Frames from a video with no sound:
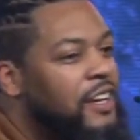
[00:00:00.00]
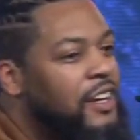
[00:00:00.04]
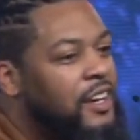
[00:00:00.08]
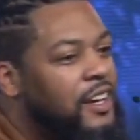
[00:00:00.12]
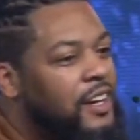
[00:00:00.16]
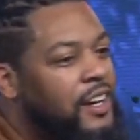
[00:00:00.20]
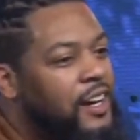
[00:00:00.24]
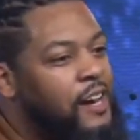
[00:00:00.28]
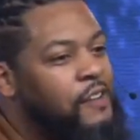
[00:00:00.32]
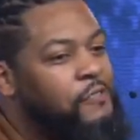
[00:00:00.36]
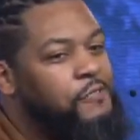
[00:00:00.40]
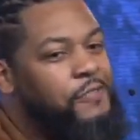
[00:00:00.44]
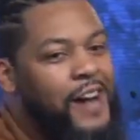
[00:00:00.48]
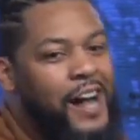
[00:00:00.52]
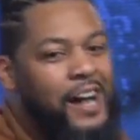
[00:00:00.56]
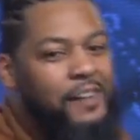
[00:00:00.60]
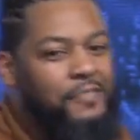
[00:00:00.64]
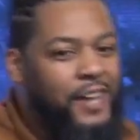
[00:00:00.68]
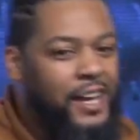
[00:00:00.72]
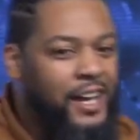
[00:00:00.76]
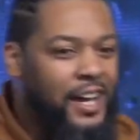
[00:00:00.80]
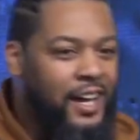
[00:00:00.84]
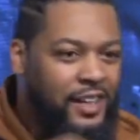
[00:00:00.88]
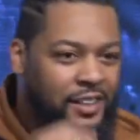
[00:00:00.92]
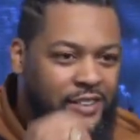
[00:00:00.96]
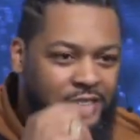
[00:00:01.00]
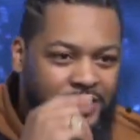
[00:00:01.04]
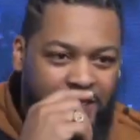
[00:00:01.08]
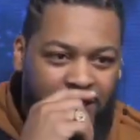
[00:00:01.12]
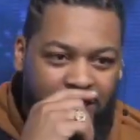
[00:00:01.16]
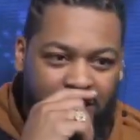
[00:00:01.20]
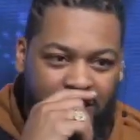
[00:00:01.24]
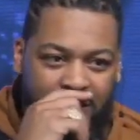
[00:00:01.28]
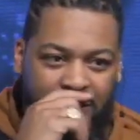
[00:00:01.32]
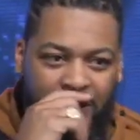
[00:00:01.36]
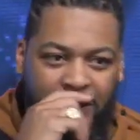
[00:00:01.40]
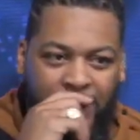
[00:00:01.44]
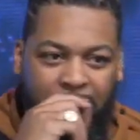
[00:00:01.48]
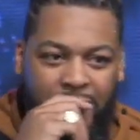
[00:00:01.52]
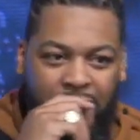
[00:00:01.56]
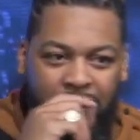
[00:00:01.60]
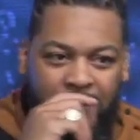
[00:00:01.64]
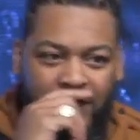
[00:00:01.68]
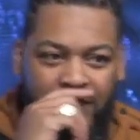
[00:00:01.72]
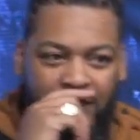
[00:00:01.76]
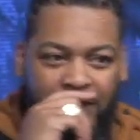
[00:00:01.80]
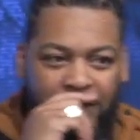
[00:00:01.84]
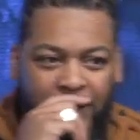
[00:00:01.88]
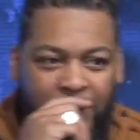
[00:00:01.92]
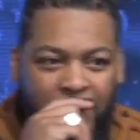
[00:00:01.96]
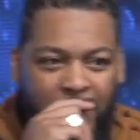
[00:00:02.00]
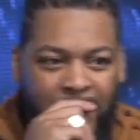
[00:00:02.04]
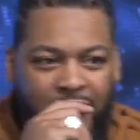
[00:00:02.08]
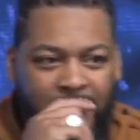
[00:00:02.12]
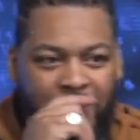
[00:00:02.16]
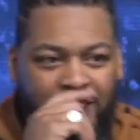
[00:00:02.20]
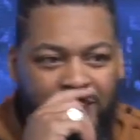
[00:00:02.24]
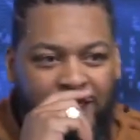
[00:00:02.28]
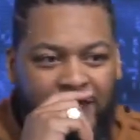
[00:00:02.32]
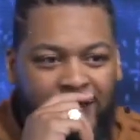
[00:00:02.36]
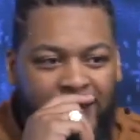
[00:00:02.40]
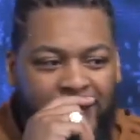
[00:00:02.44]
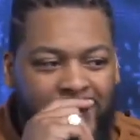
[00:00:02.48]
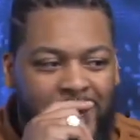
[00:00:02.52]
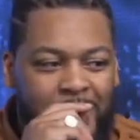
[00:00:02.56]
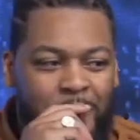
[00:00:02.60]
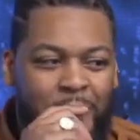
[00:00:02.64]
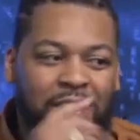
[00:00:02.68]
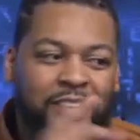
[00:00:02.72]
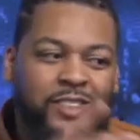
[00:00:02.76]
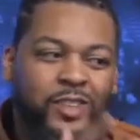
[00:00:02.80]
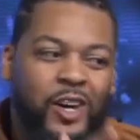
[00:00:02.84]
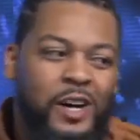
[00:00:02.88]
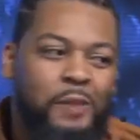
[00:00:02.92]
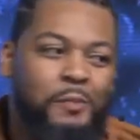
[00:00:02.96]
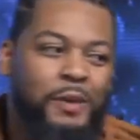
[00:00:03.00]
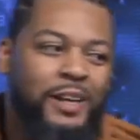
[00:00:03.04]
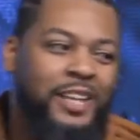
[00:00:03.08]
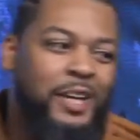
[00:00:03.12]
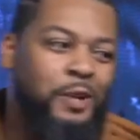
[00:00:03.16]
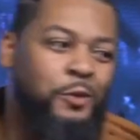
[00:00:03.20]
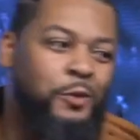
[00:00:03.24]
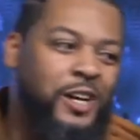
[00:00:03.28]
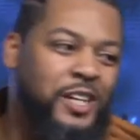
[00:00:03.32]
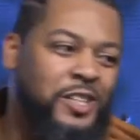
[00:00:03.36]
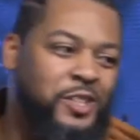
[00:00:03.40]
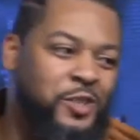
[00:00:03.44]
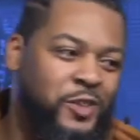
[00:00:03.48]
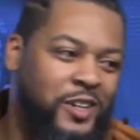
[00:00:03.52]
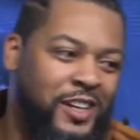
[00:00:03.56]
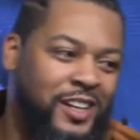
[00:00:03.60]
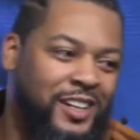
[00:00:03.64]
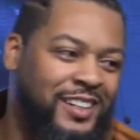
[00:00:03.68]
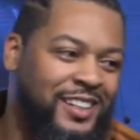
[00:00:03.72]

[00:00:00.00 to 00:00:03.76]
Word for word: of five guys. I'm not talking about that restaurant.